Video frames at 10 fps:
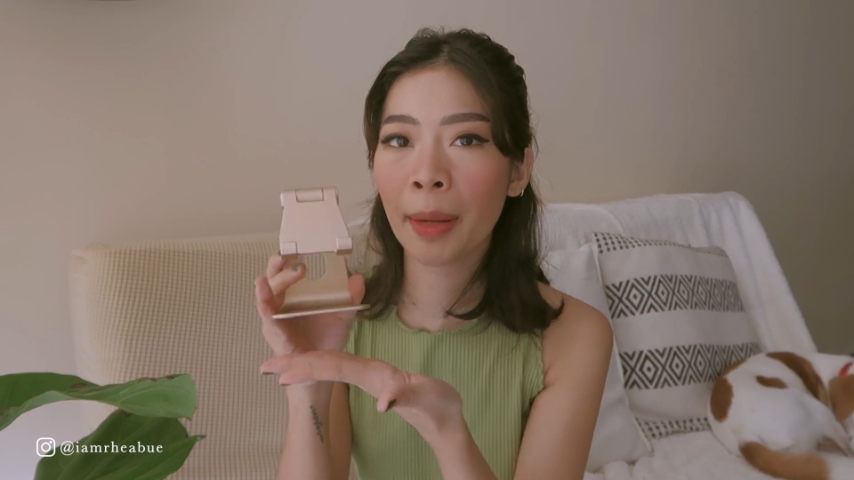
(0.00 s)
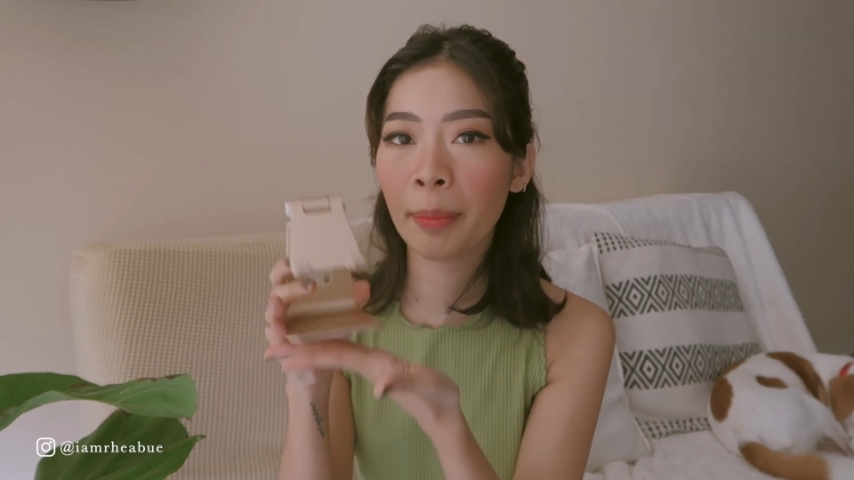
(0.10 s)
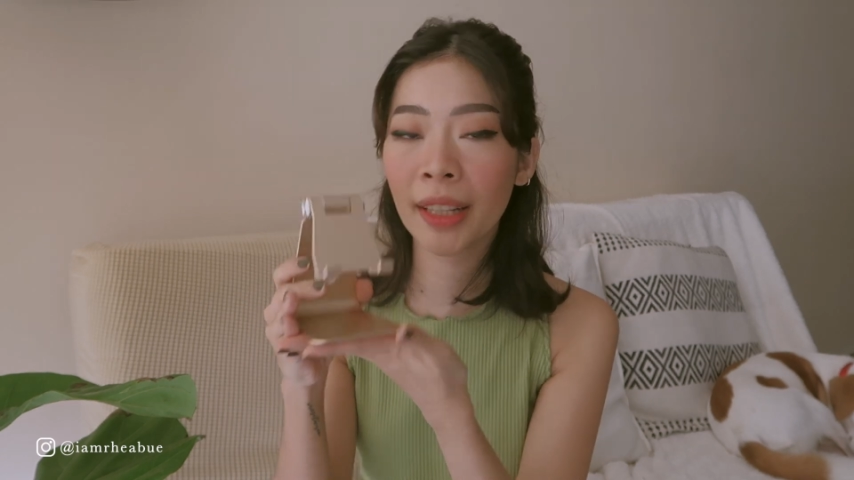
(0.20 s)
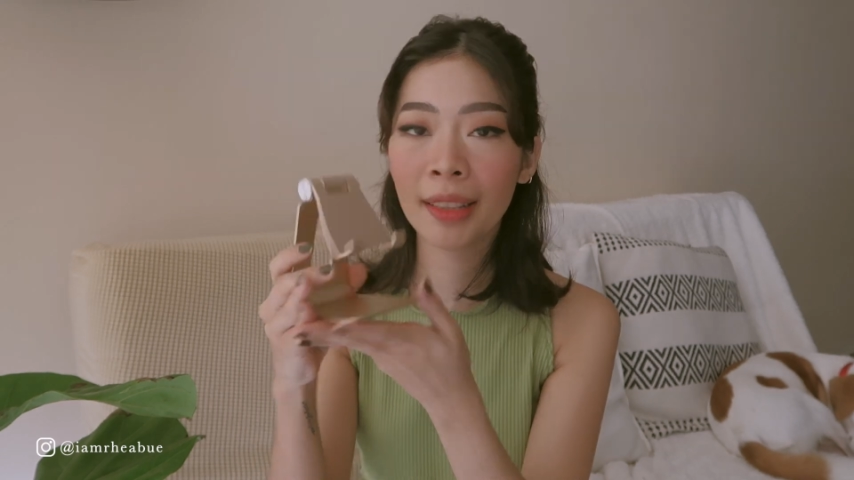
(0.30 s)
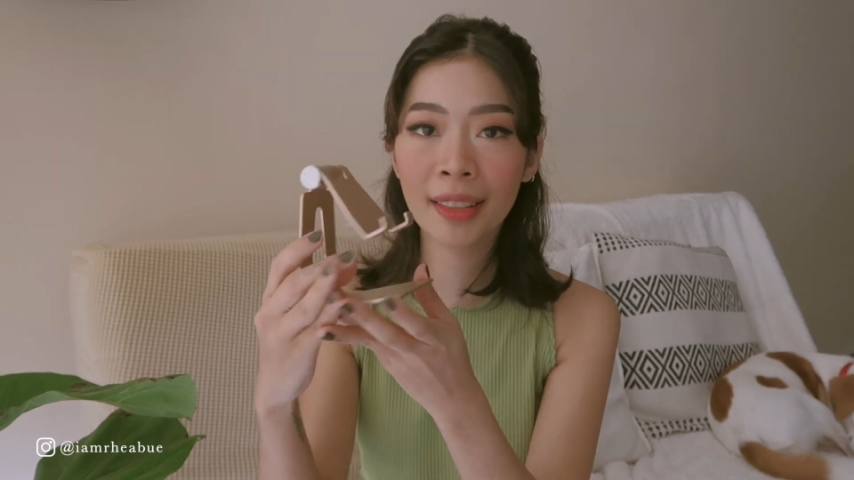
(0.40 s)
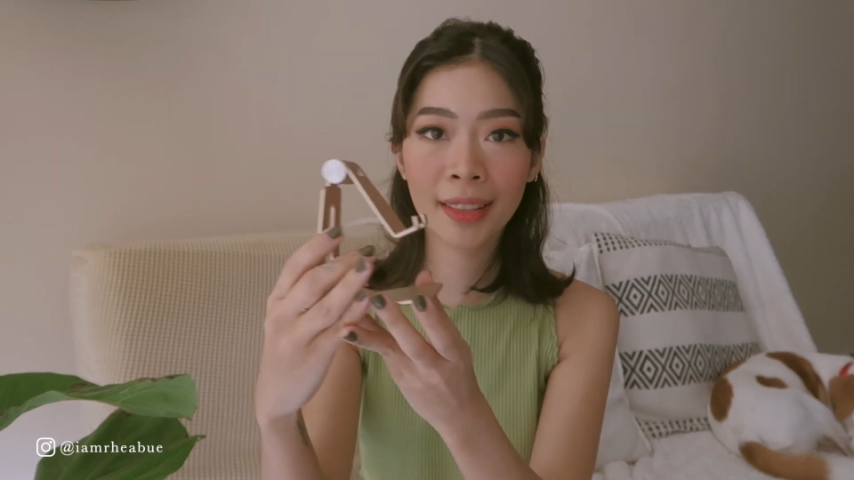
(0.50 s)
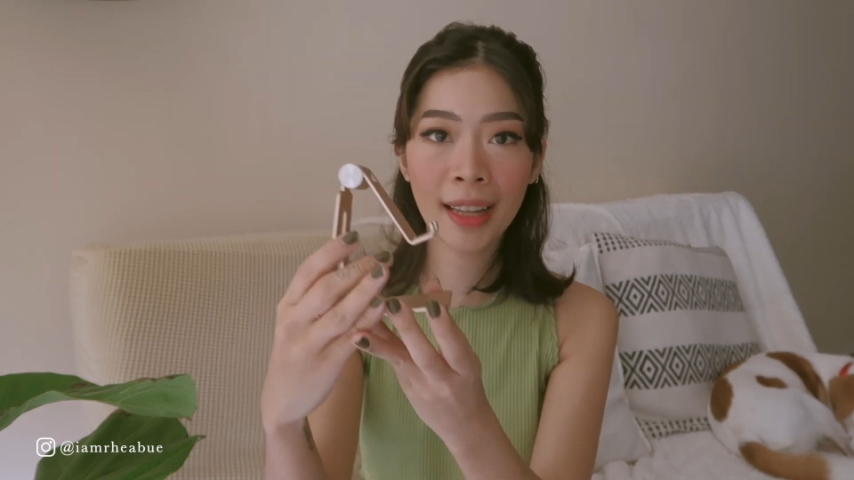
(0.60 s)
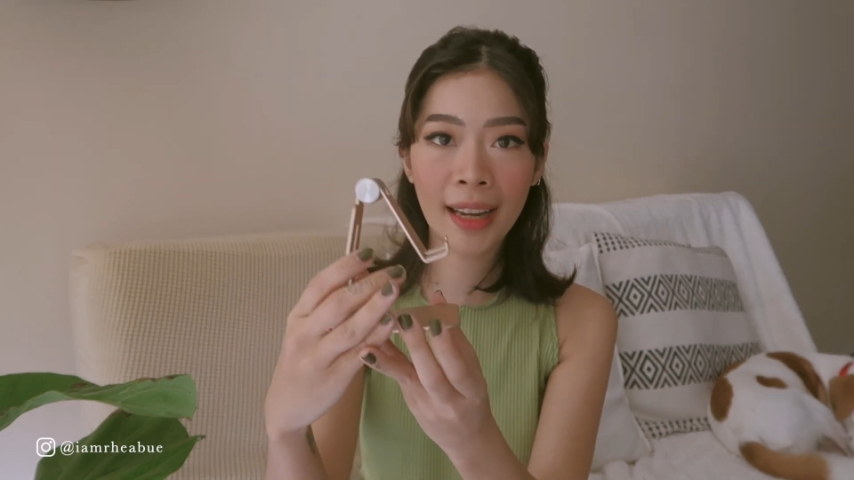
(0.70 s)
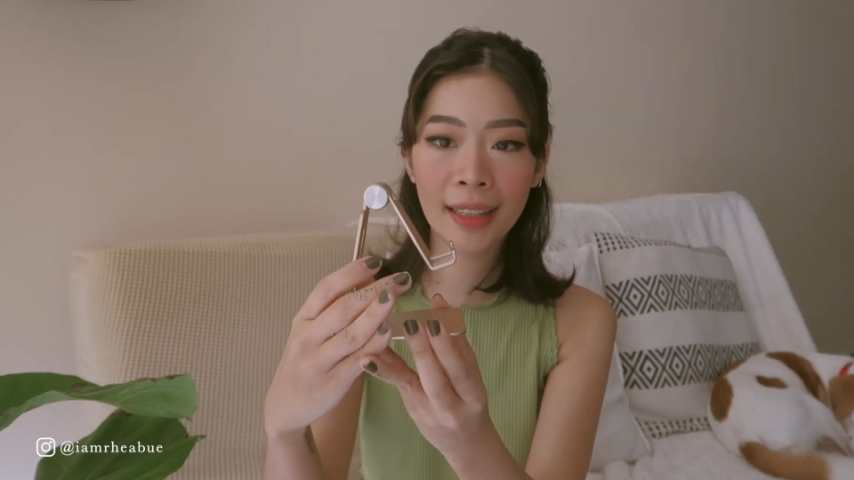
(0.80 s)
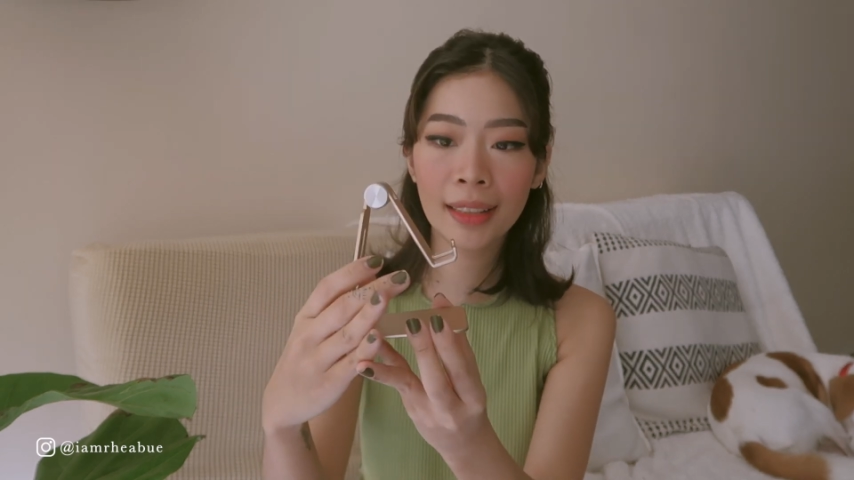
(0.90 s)
iPad
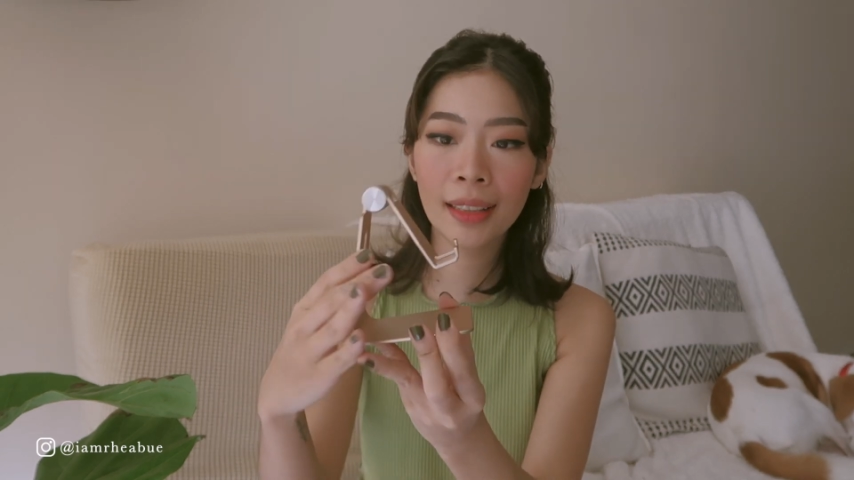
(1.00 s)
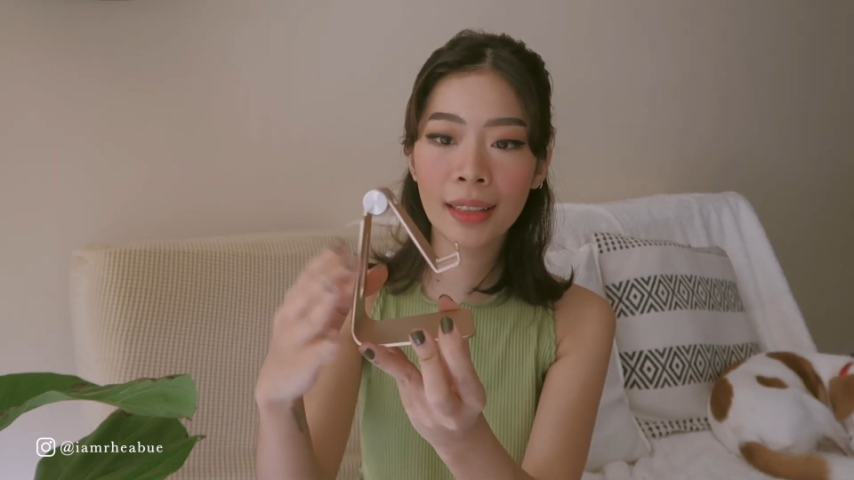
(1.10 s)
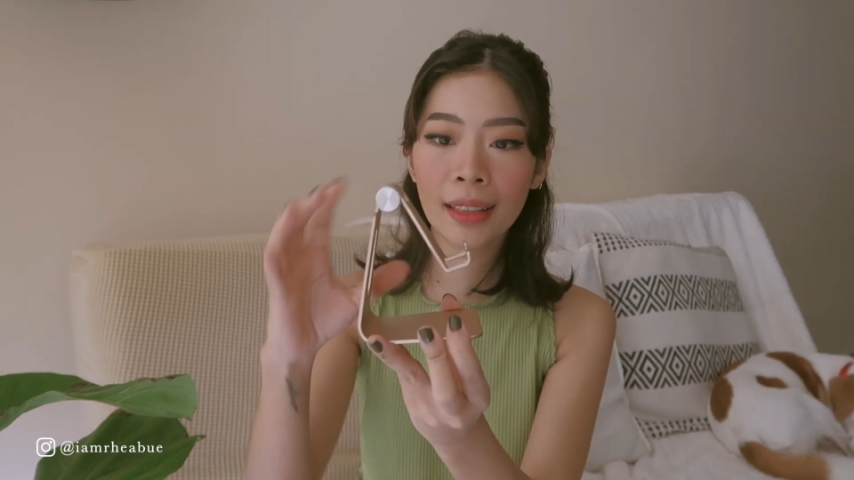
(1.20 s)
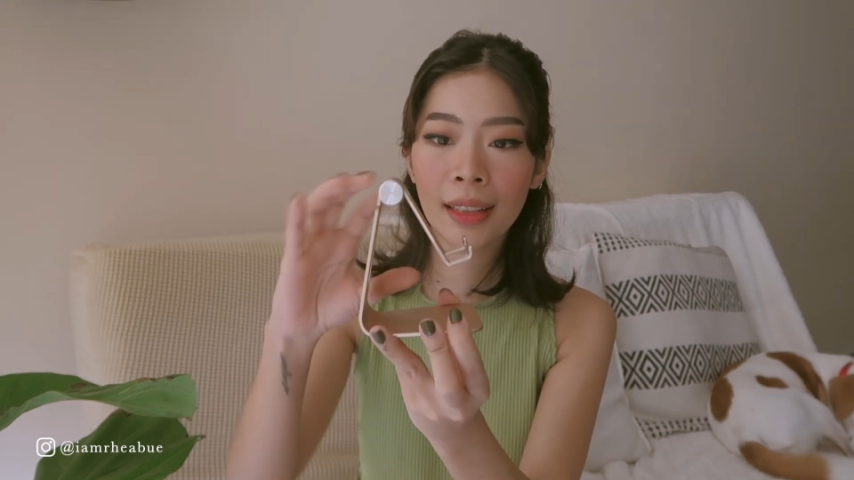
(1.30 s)
stand.